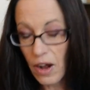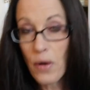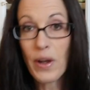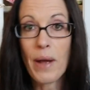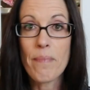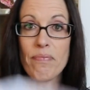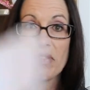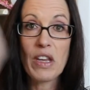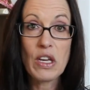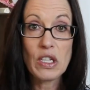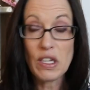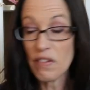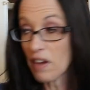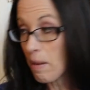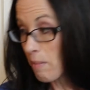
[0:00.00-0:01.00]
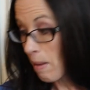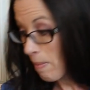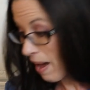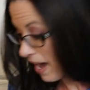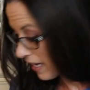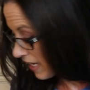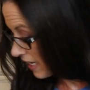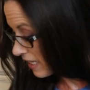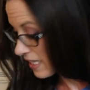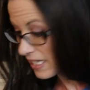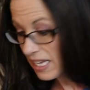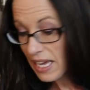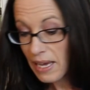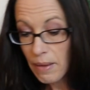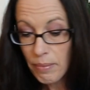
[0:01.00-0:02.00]
Okay, so I've got my packing
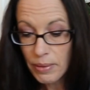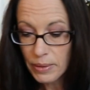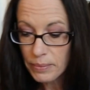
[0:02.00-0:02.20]
slip.